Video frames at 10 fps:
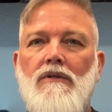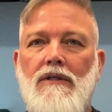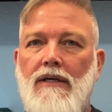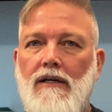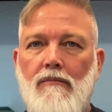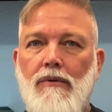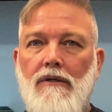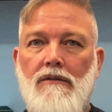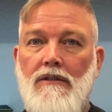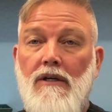and get up
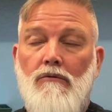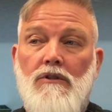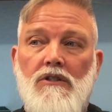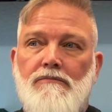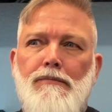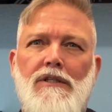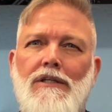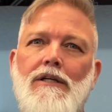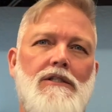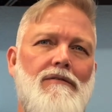and, you know, just
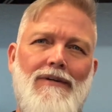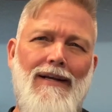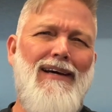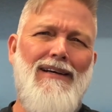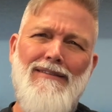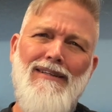busyness of the day,